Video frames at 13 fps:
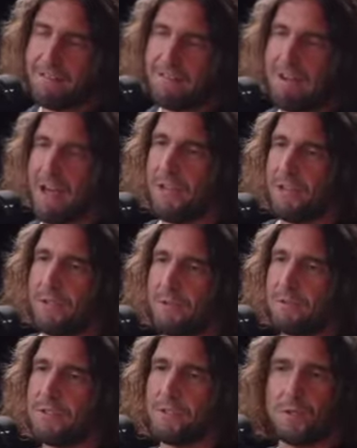value
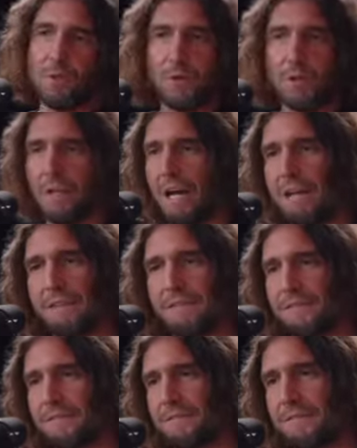to your
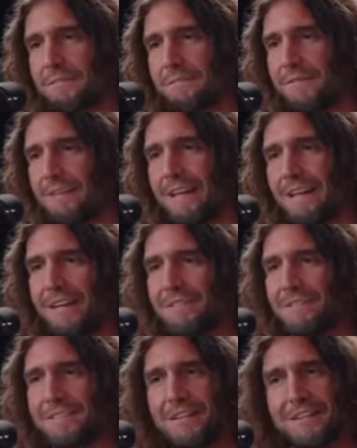life. And I've
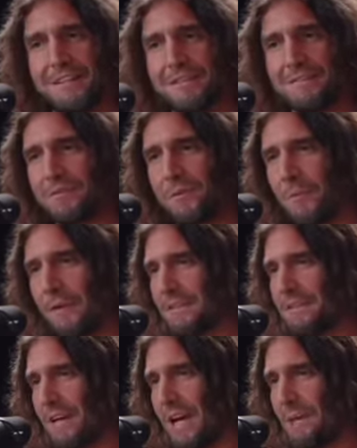seen this so many
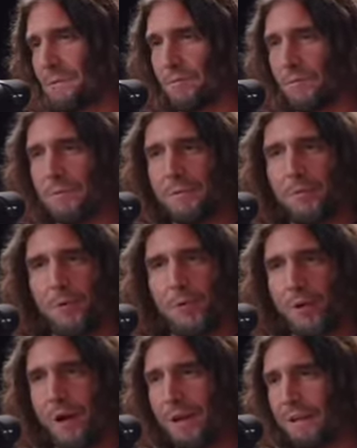times where people
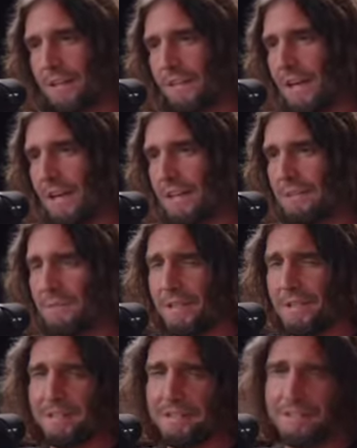hold on to things
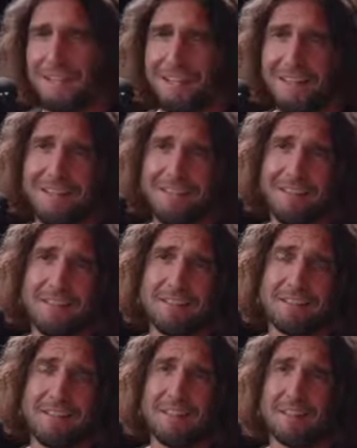because they
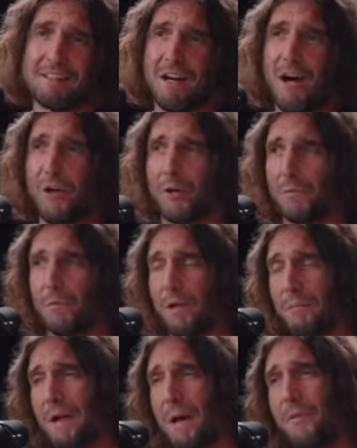see it as honorable.
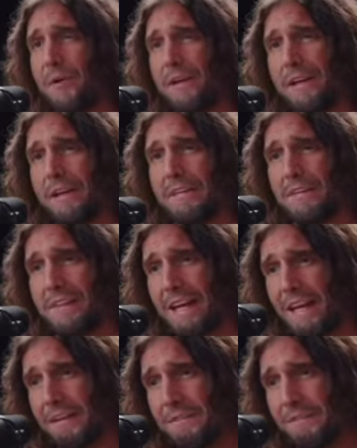I'm not putting it in the
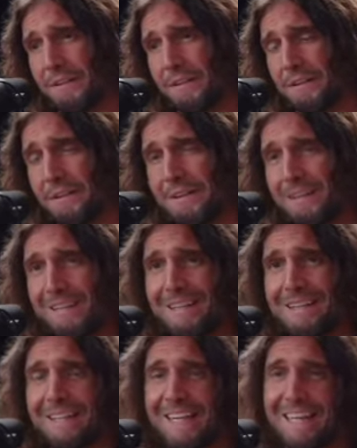landfill.
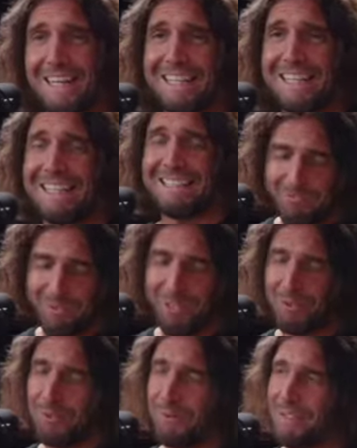And when you're
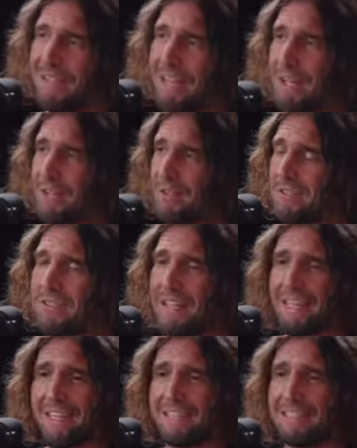doing that, you're just
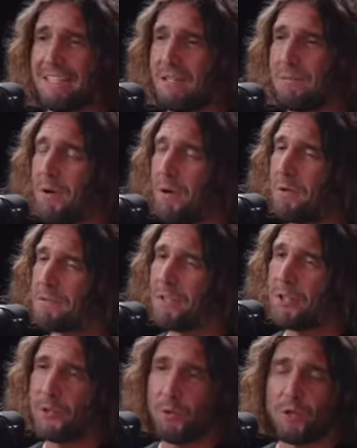letting it decompose
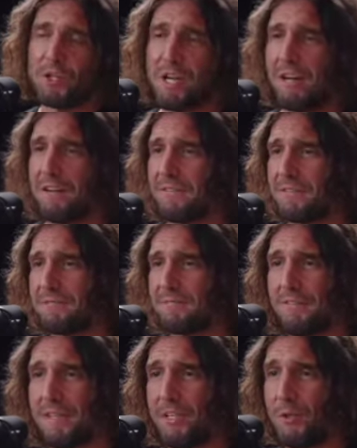on your shelf.
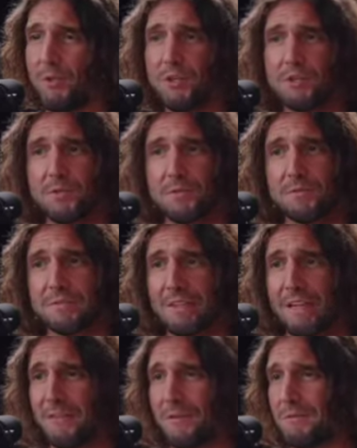And you can choose to
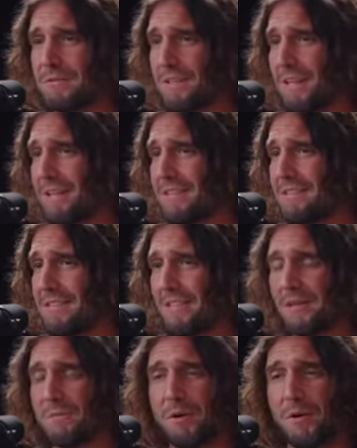let those things
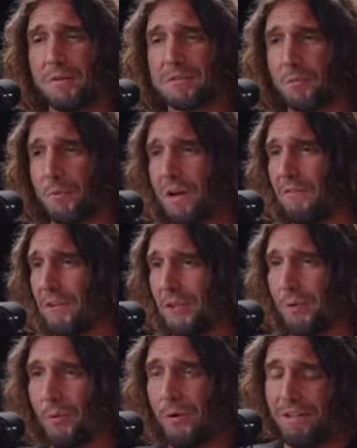decompose wherever
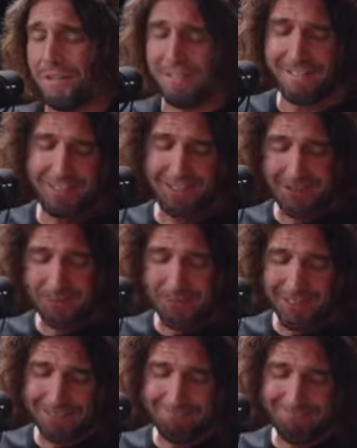you want.
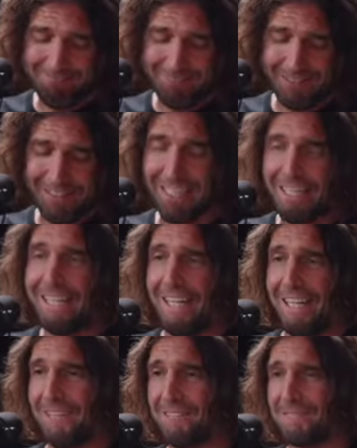But
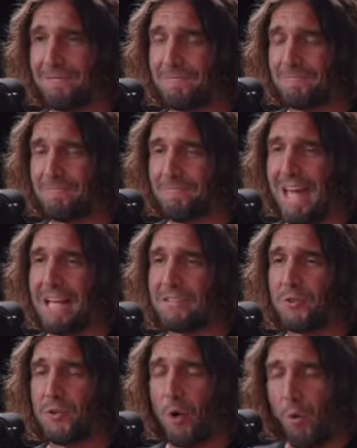clinging has
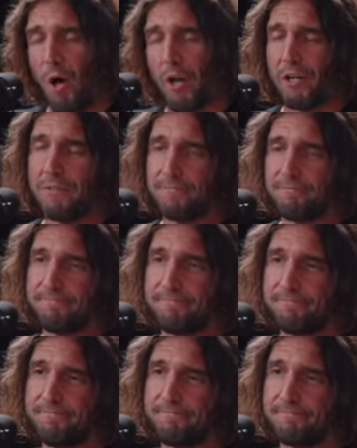no honor.
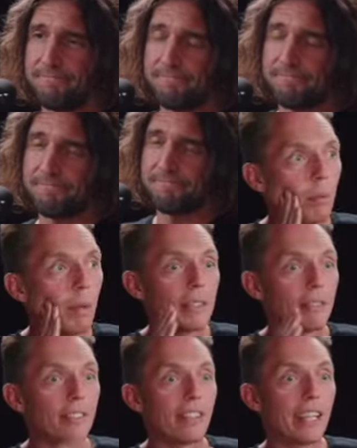Yeah, and one might
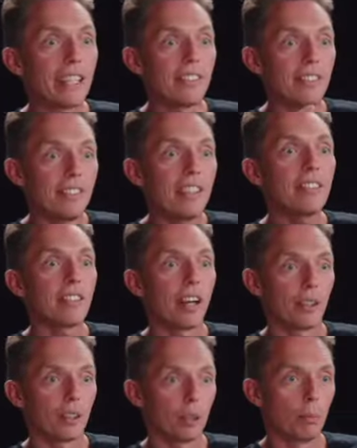even say it's
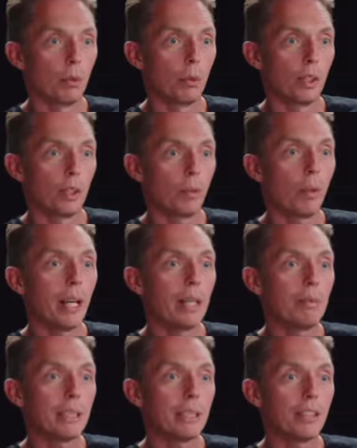dishonorable in a way
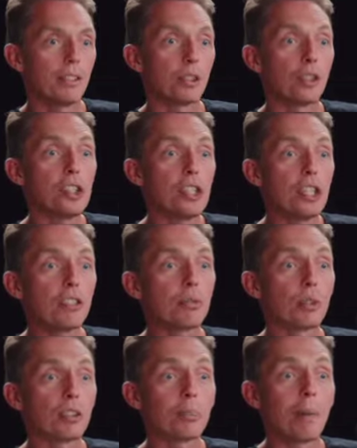because you're
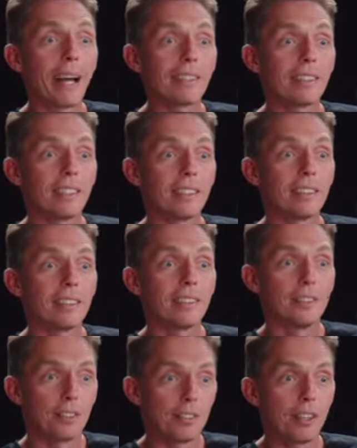disrespecting
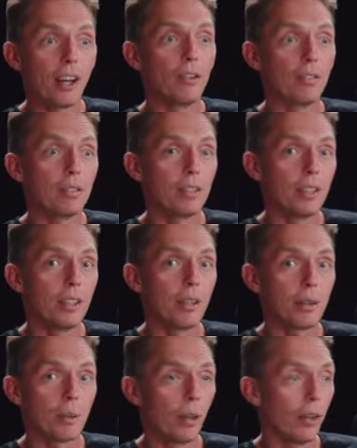yourself hmm.
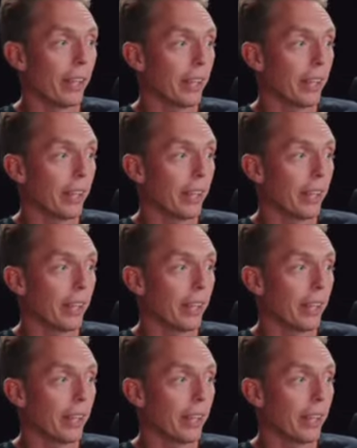through all that